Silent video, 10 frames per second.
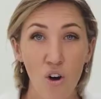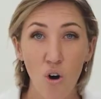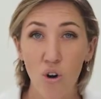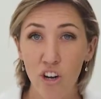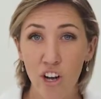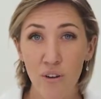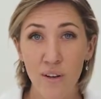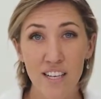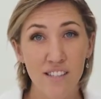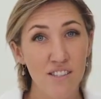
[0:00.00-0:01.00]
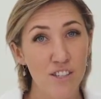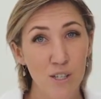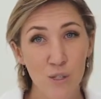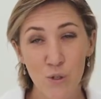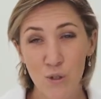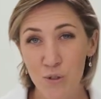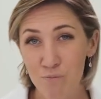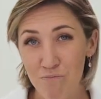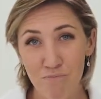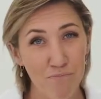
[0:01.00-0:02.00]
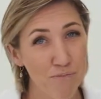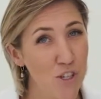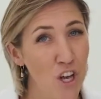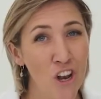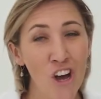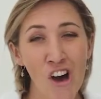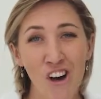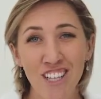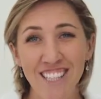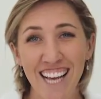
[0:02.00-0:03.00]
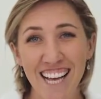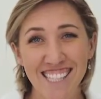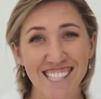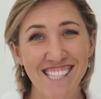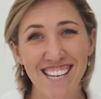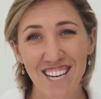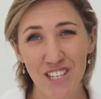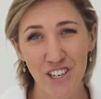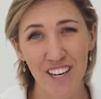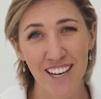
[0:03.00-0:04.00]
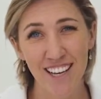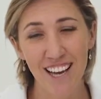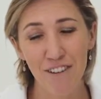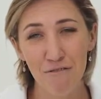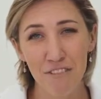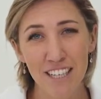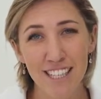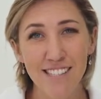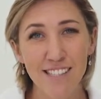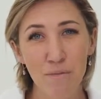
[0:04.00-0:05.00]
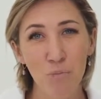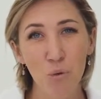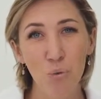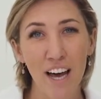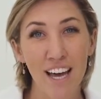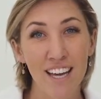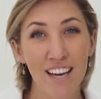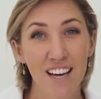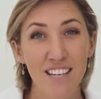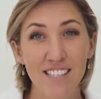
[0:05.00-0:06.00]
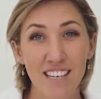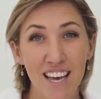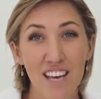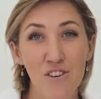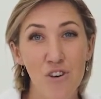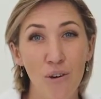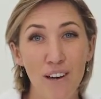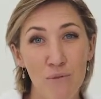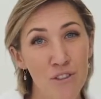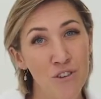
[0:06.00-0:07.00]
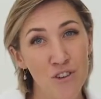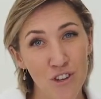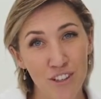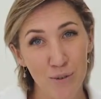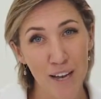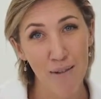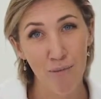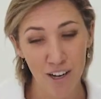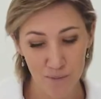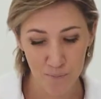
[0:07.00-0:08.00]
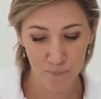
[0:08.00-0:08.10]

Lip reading: Auto is just turn it on and start shooting. A really simple way to get you going with your new little camera.